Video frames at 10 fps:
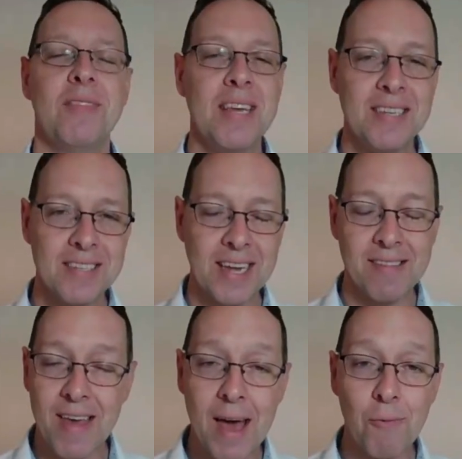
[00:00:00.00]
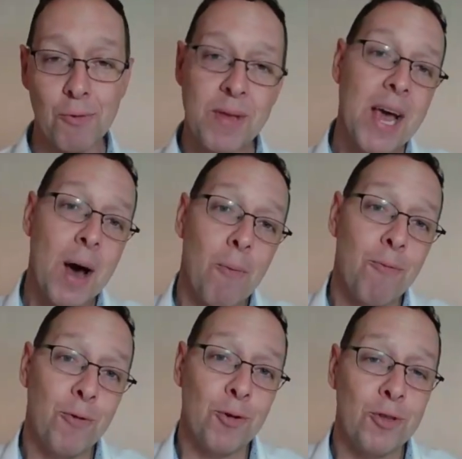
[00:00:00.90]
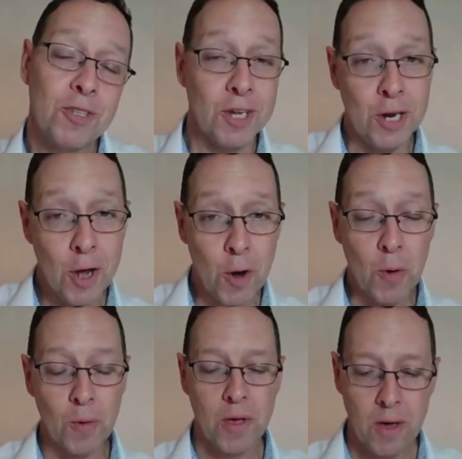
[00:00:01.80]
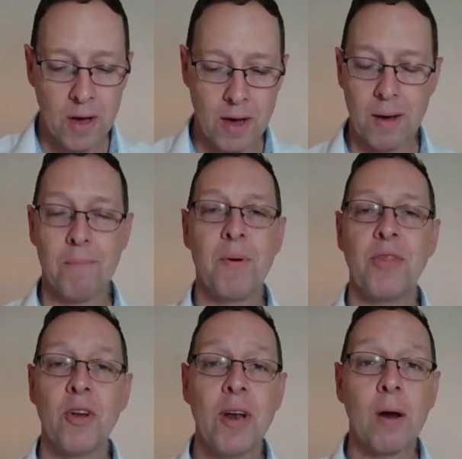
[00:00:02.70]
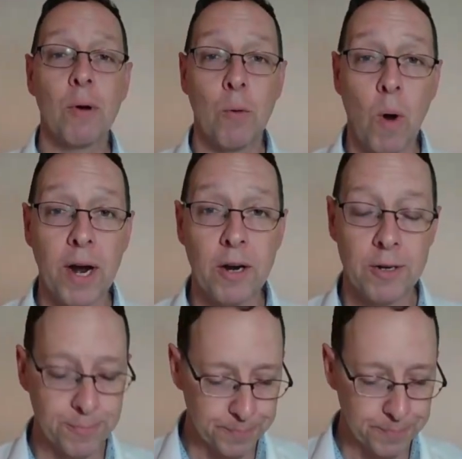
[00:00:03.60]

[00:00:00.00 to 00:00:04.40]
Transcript: things like that would be helpful to know, but they're not required.